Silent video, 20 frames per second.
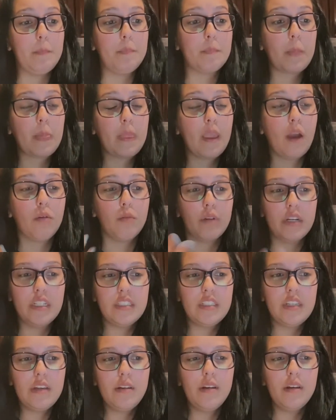a
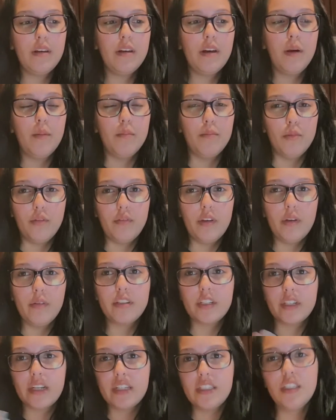recent movie, which I
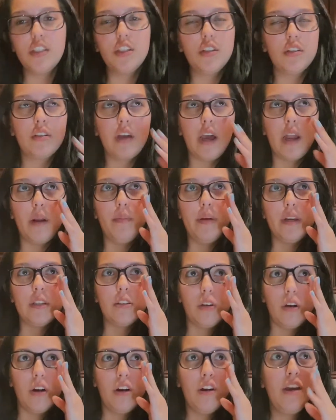guess this is kind of
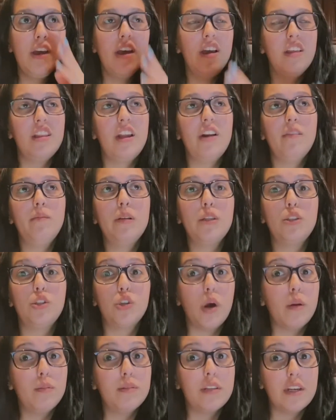Pixar, that I've been so
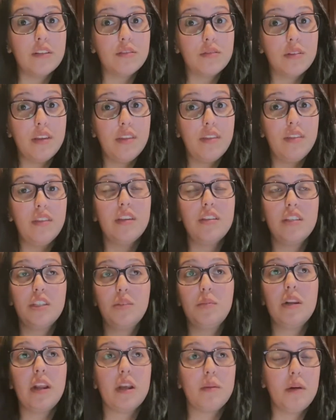obsessed with, this has
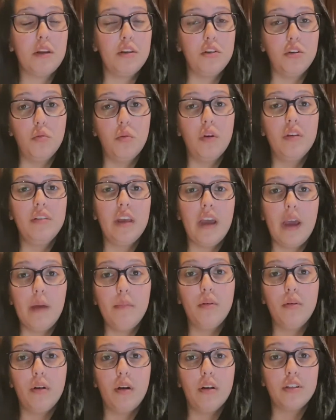been like my new one that I
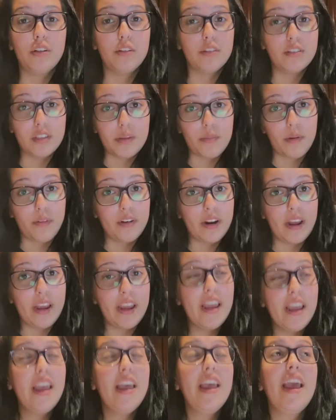put on to go to sleep every night,
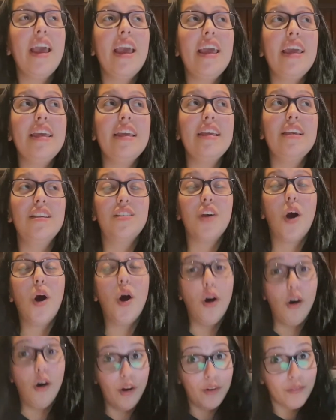is
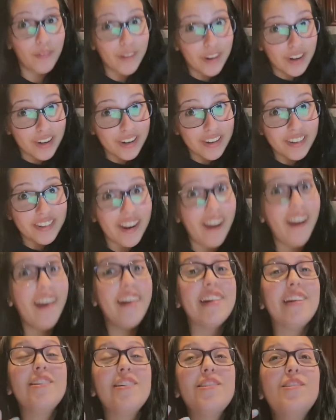Onward. I
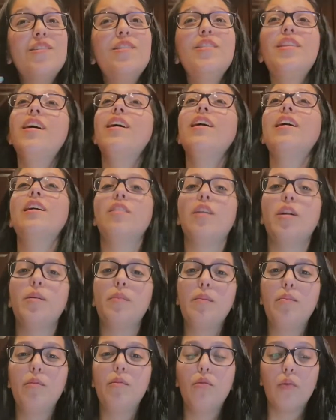know that like a lot of
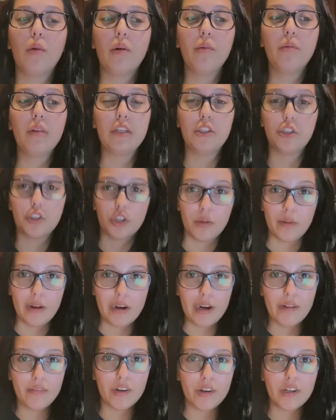people weren't really sure about it
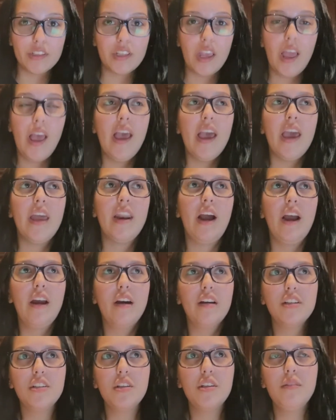at first, and I
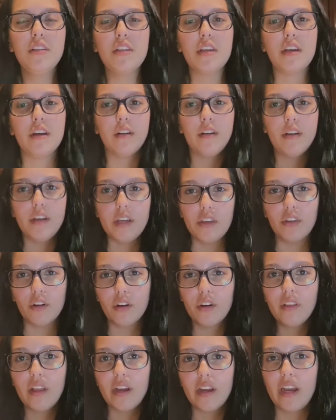honestly wasn't either.
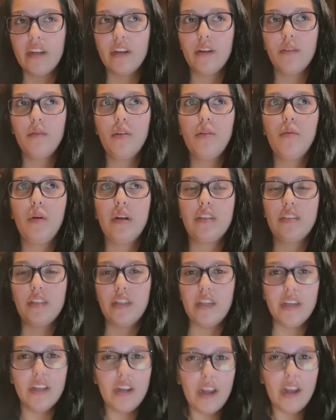Like I didn't really want to see
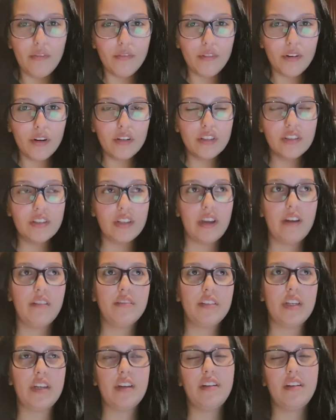it at first. Like I was
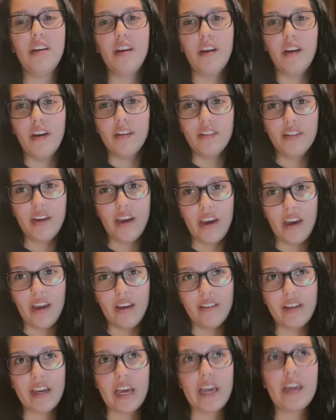like, okay,
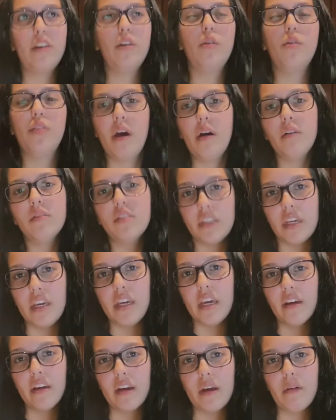like I could go without seeing
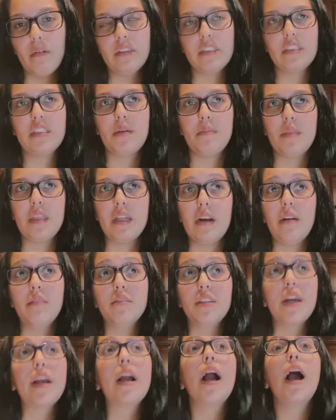it. Like it wasn't something that I was
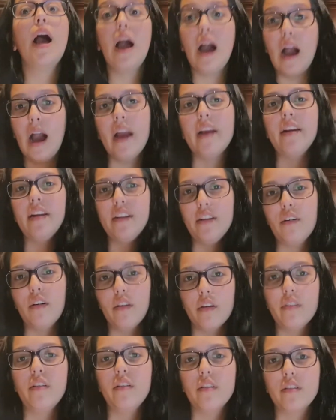like, I need to go to the
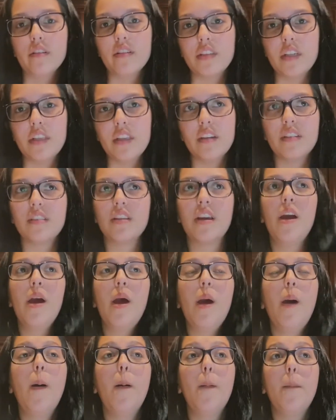theater to see this.
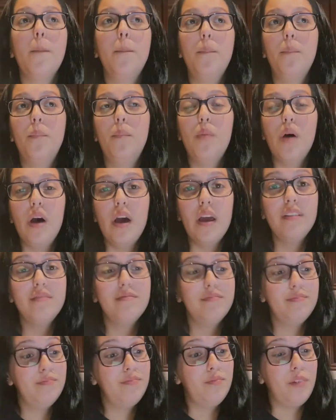But
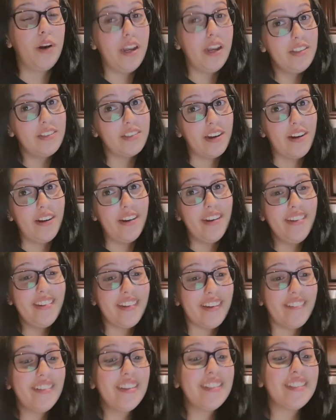when I saw it, it
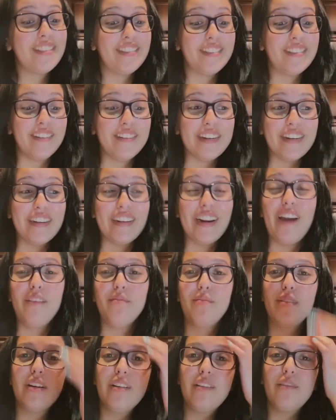was so good. I've
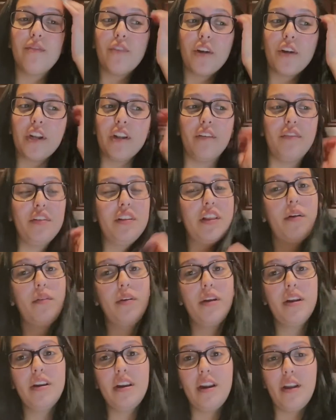been freaking loving that
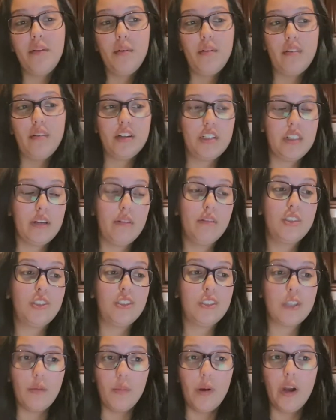one, and I've been watching that one
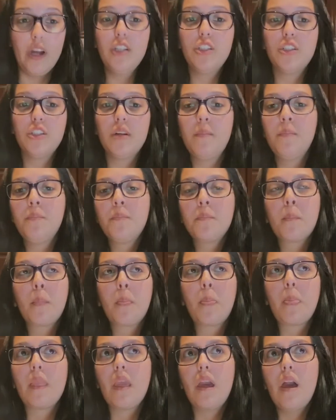so much.
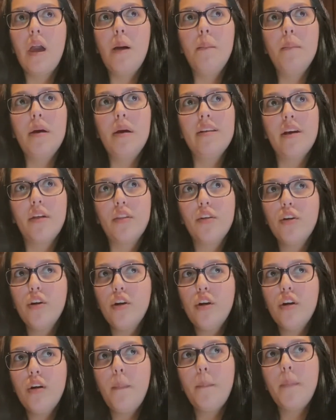
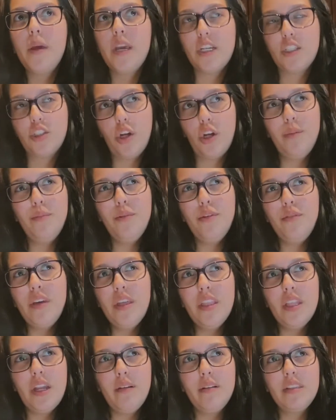Another Pixar movie
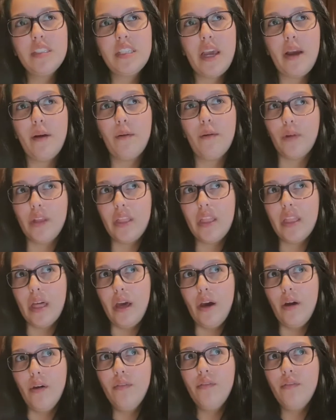that I would say I really love,